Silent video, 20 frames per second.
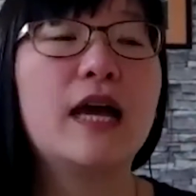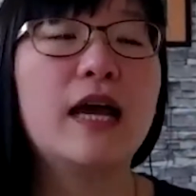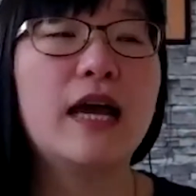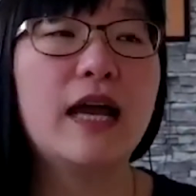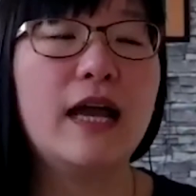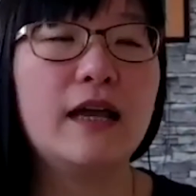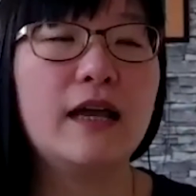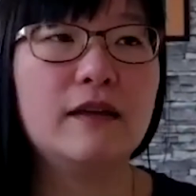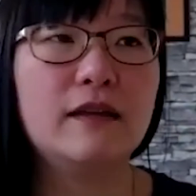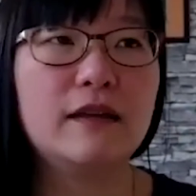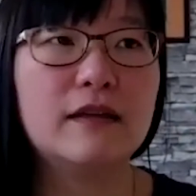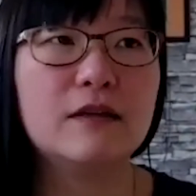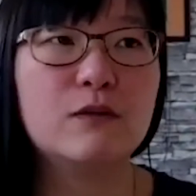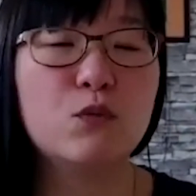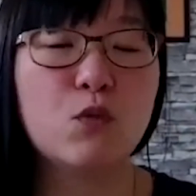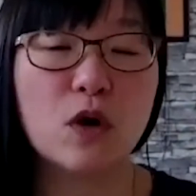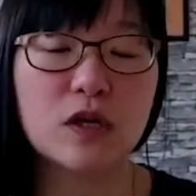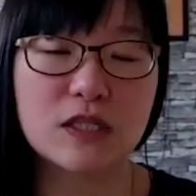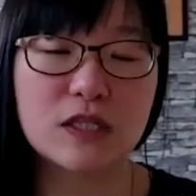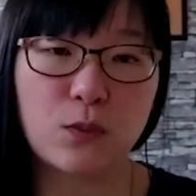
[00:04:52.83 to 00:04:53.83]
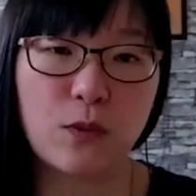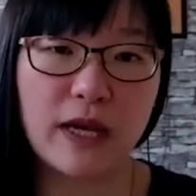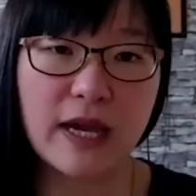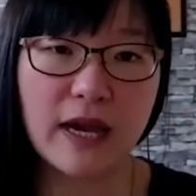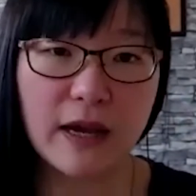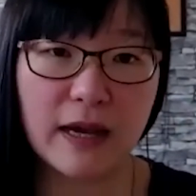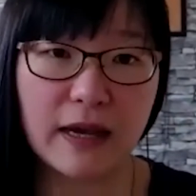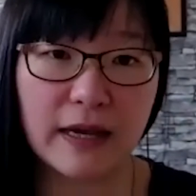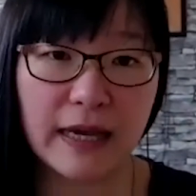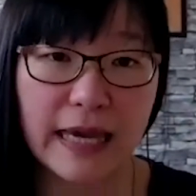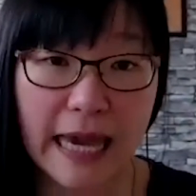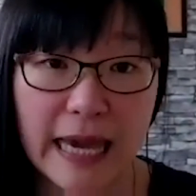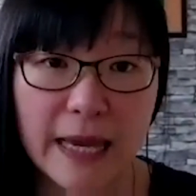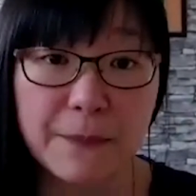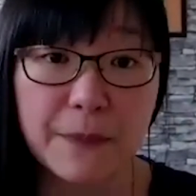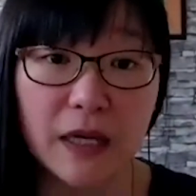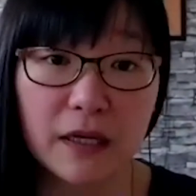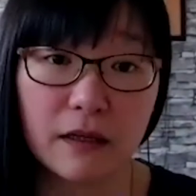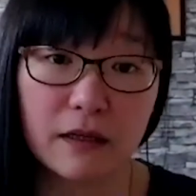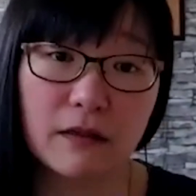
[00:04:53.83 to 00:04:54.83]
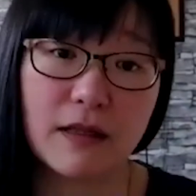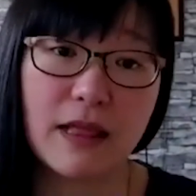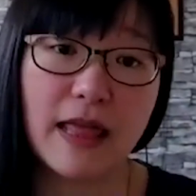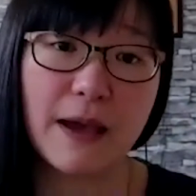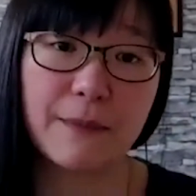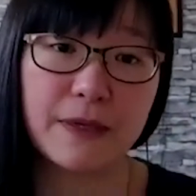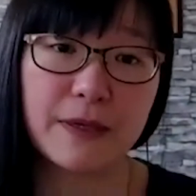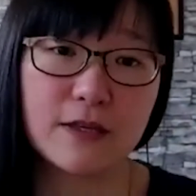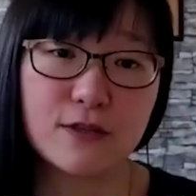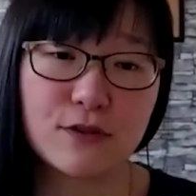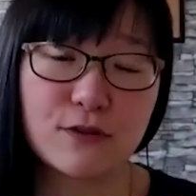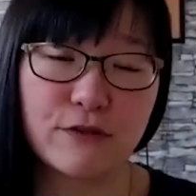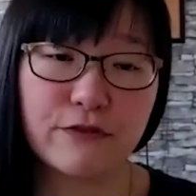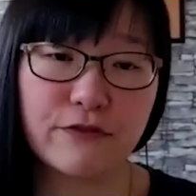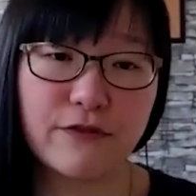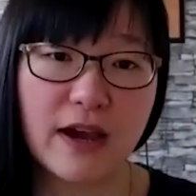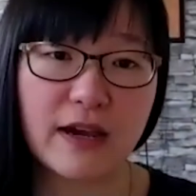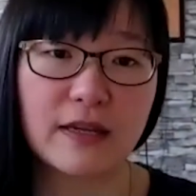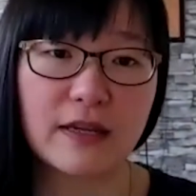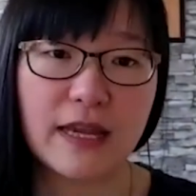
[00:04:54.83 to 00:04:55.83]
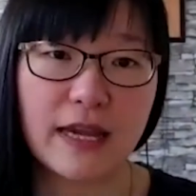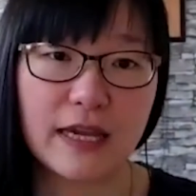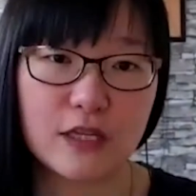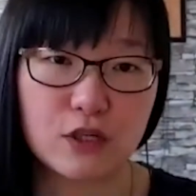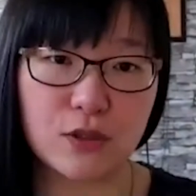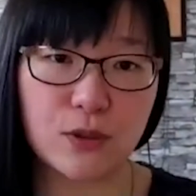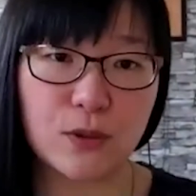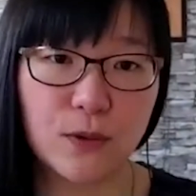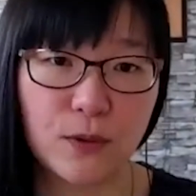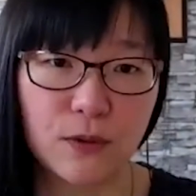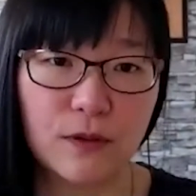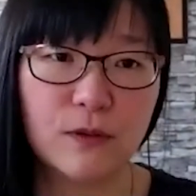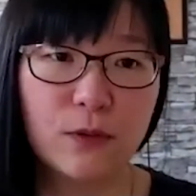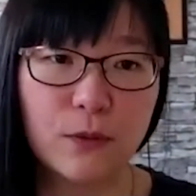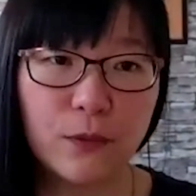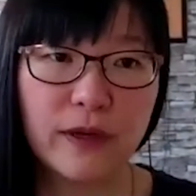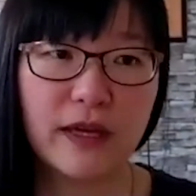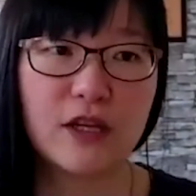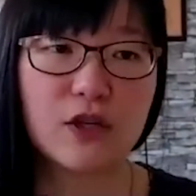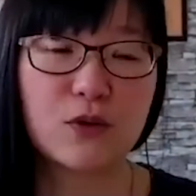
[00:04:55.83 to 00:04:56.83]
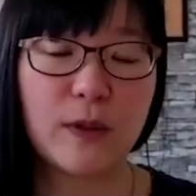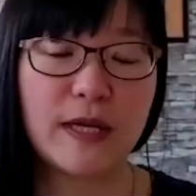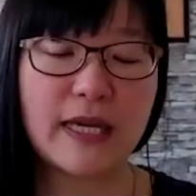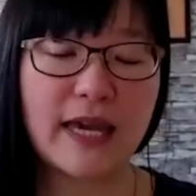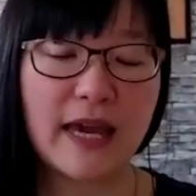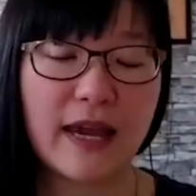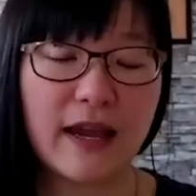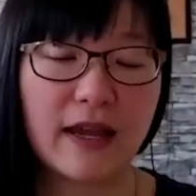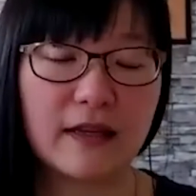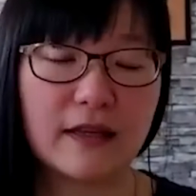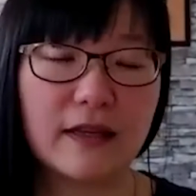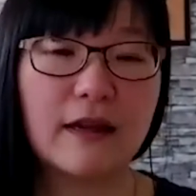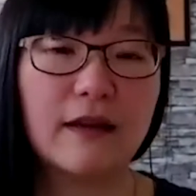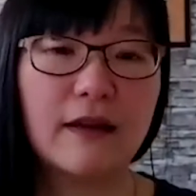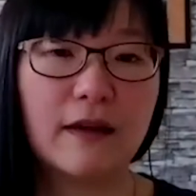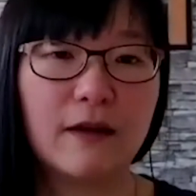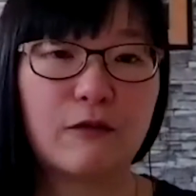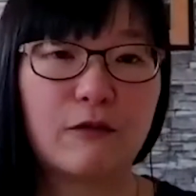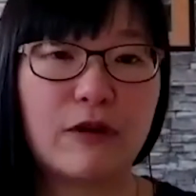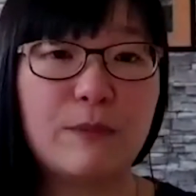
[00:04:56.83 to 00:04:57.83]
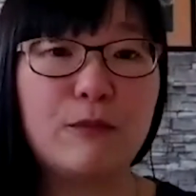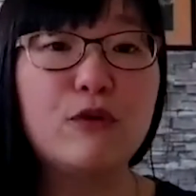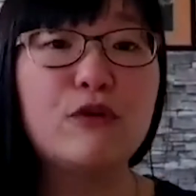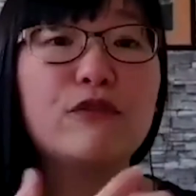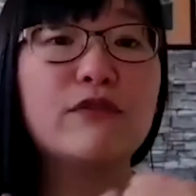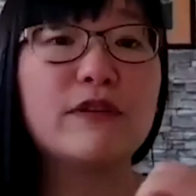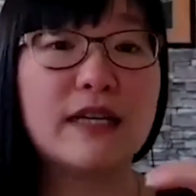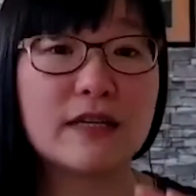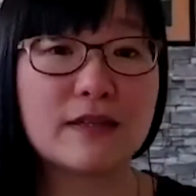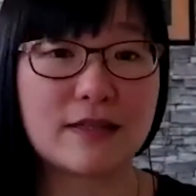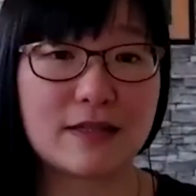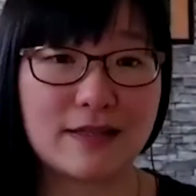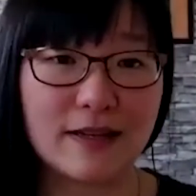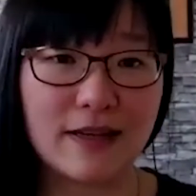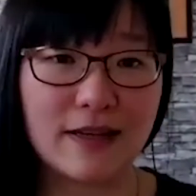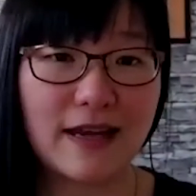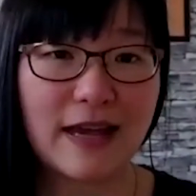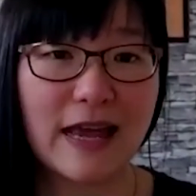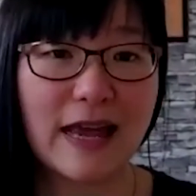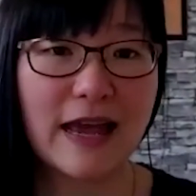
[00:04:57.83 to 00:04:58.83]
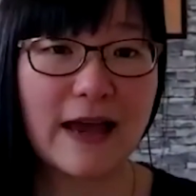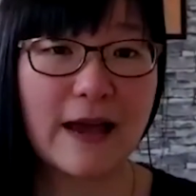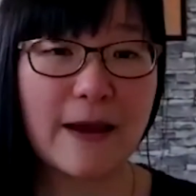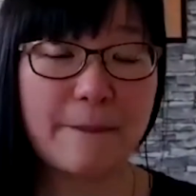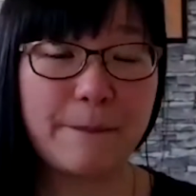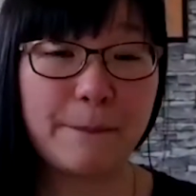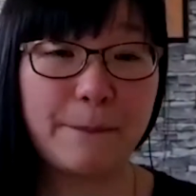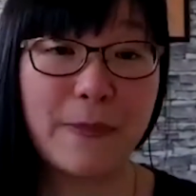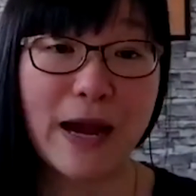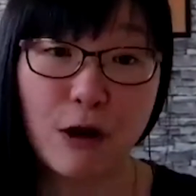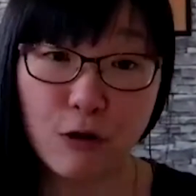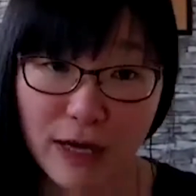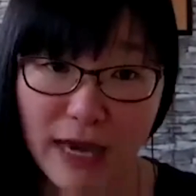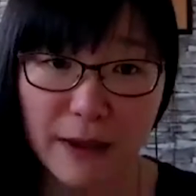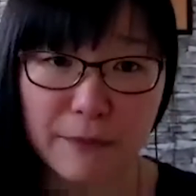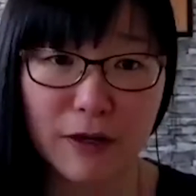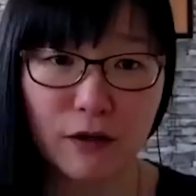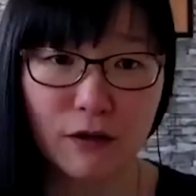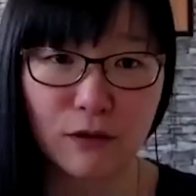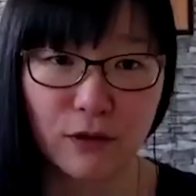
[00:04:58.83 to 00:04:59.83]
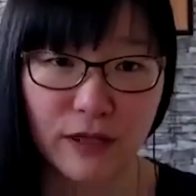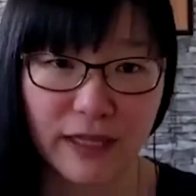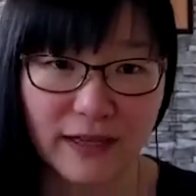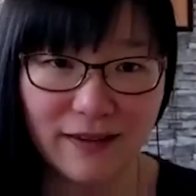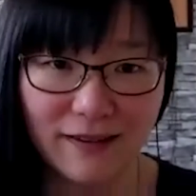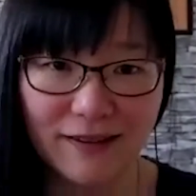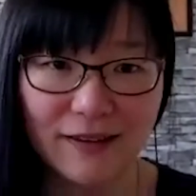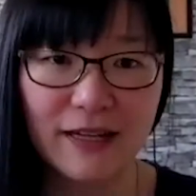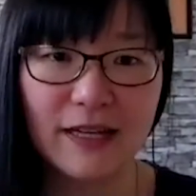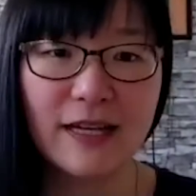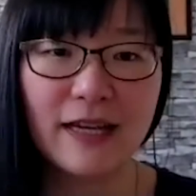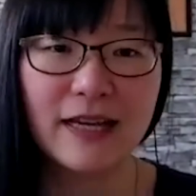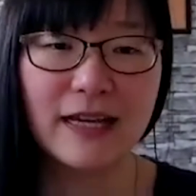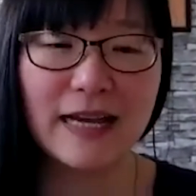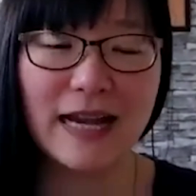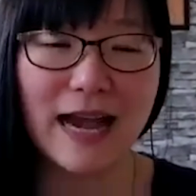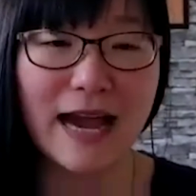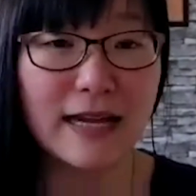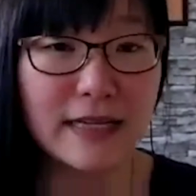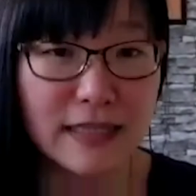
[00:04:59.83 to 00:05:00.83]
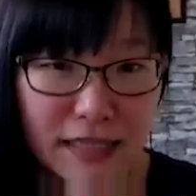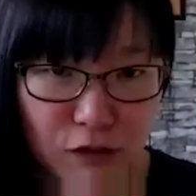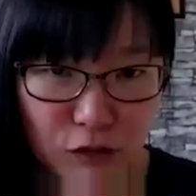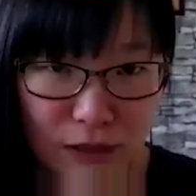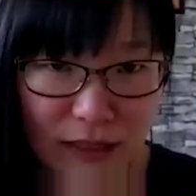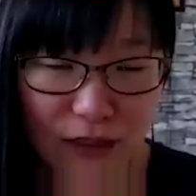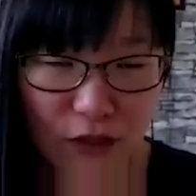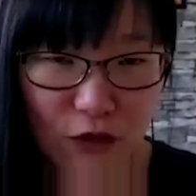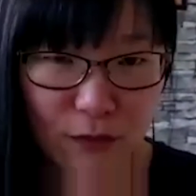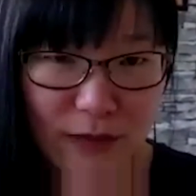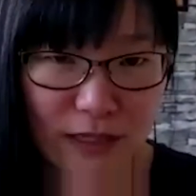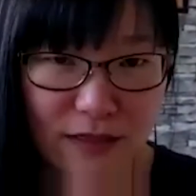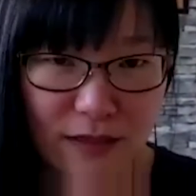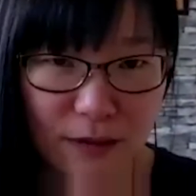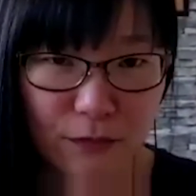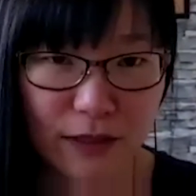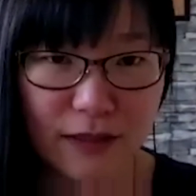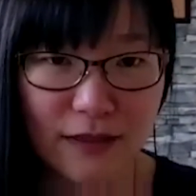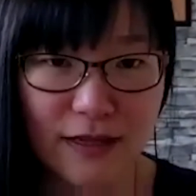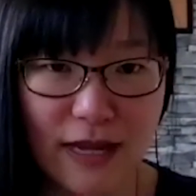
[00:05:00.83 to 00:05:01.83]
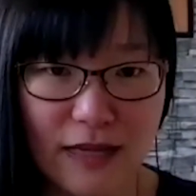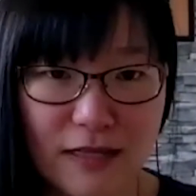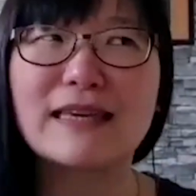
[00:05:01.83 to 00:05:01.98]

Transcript: And what we are aiming in the lab is to find a tool which we can remove this biochemically, ideally to be something that